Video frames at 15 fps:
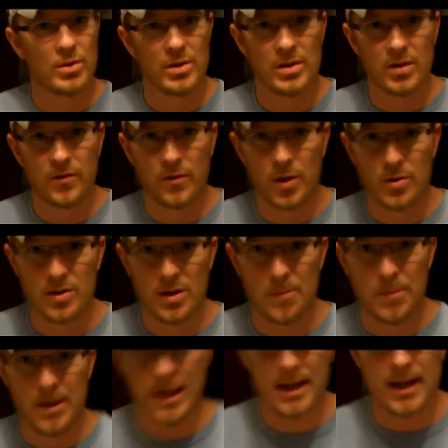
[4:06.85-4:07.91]
as it froze up
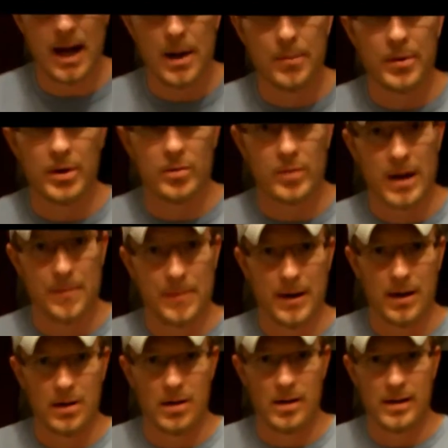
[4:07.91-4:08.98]
again, I put it right
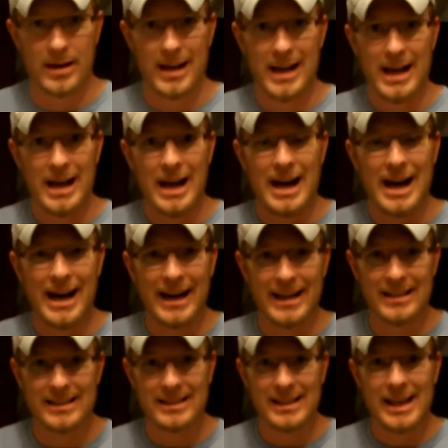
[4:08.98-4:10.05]
back on.
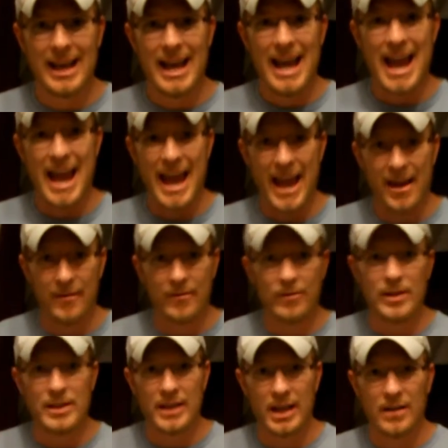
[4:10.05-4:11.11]
Ice
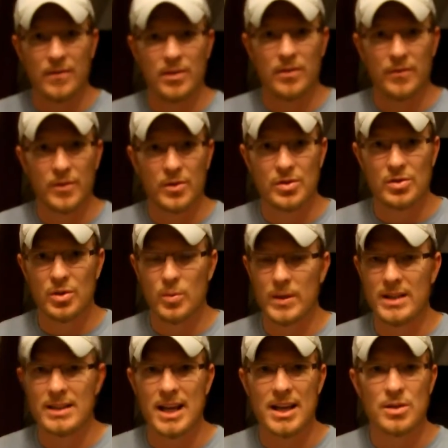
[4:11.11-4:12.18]
every day for the first 2
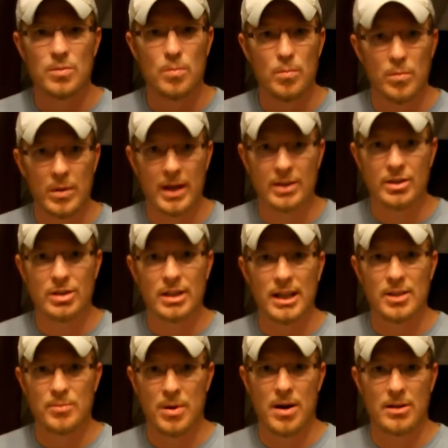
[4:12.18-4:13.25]
weeks as much
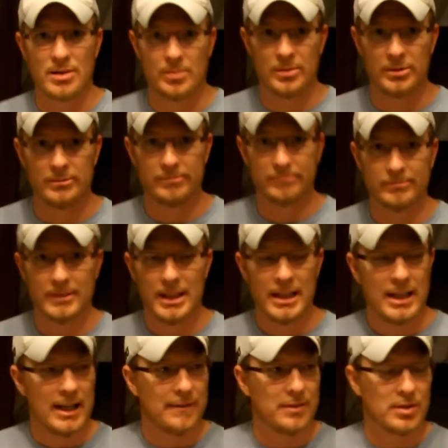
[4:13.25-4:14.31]
as possible.
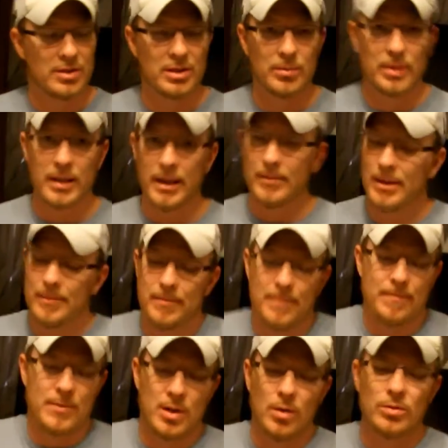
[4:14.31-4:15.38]
If there's someone,
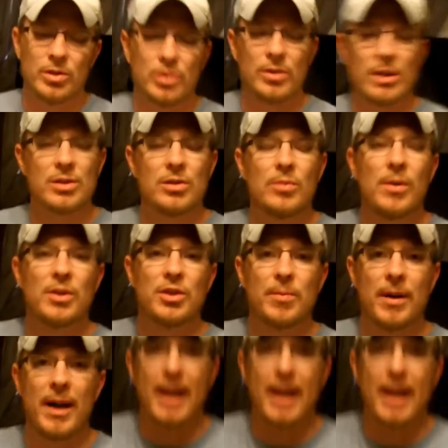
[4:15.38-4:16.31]
don't stress too much about